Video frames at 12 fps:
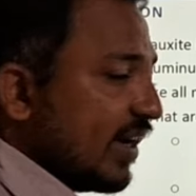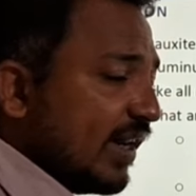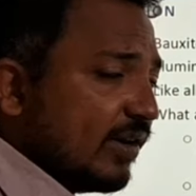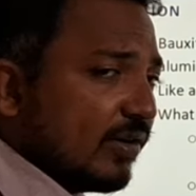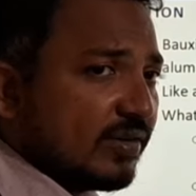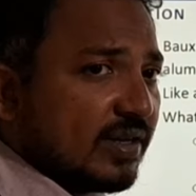
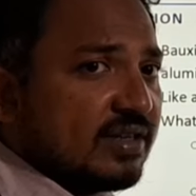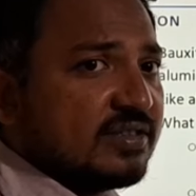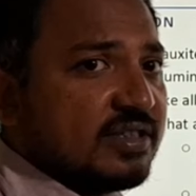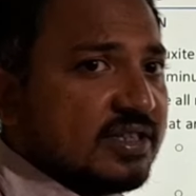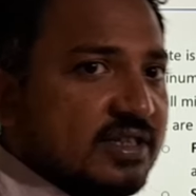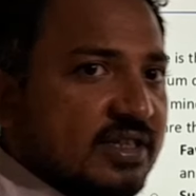any rock that is
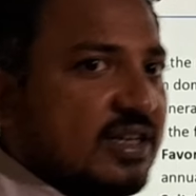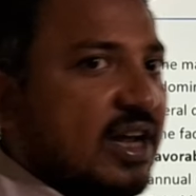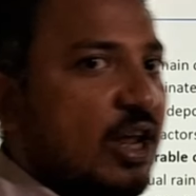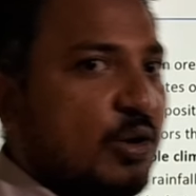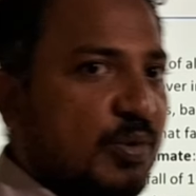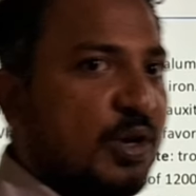richer in
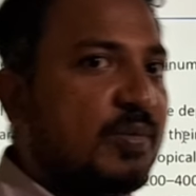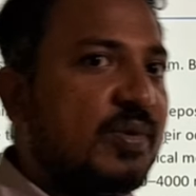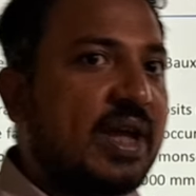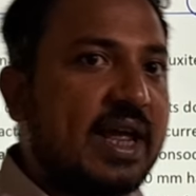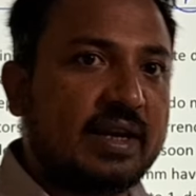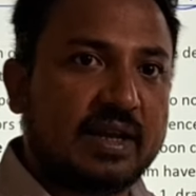aluminum
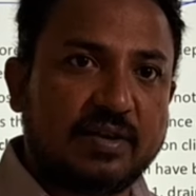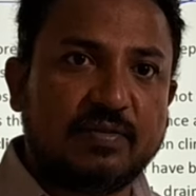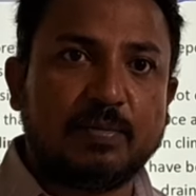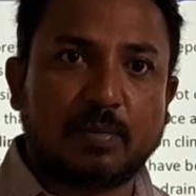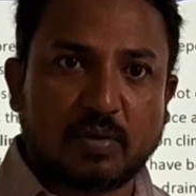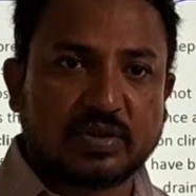can
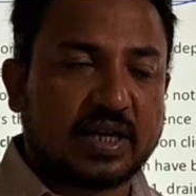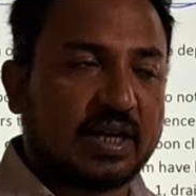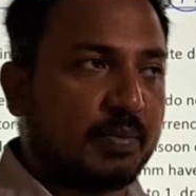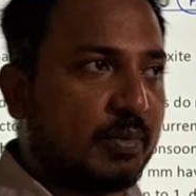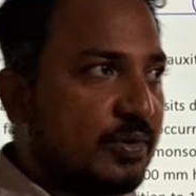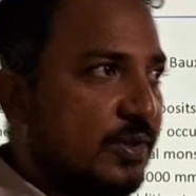give bauxite
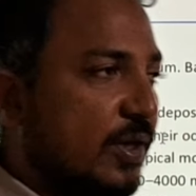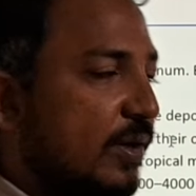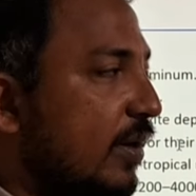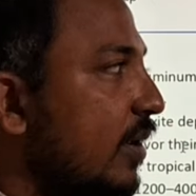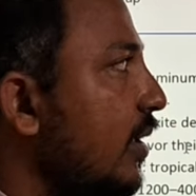deposition.